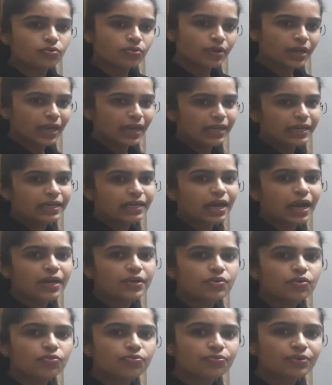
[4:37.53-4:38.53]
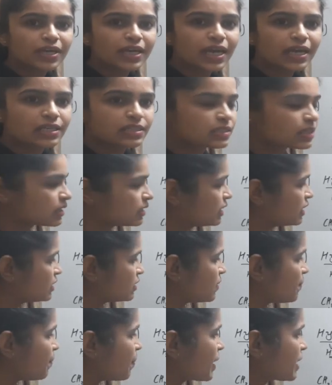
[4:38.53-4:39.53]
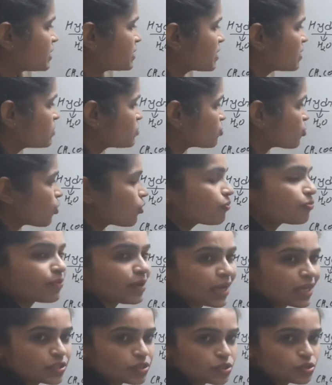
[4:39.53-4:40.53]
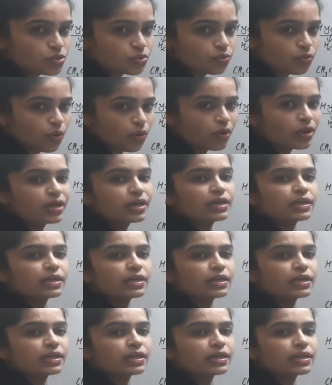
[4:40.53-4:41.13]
Any kind of reaction in the presence of H2O,